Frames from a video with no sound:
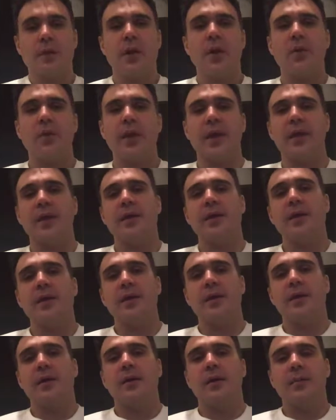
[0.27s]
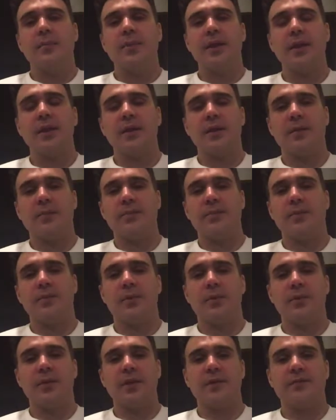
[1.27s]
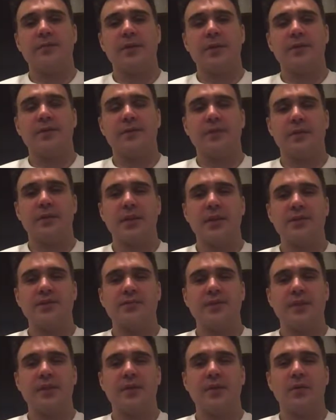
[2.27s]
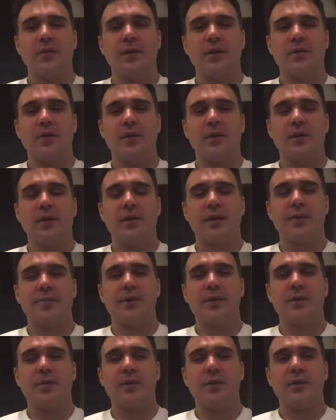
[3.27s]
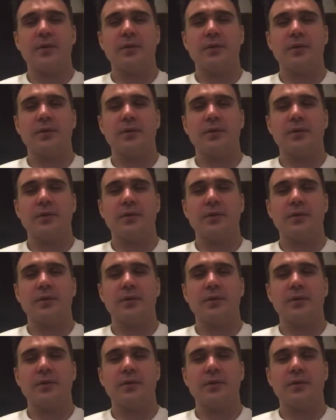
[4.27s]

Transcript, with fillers: Okay, picking up where we left off in the last video, I wanted to talk about what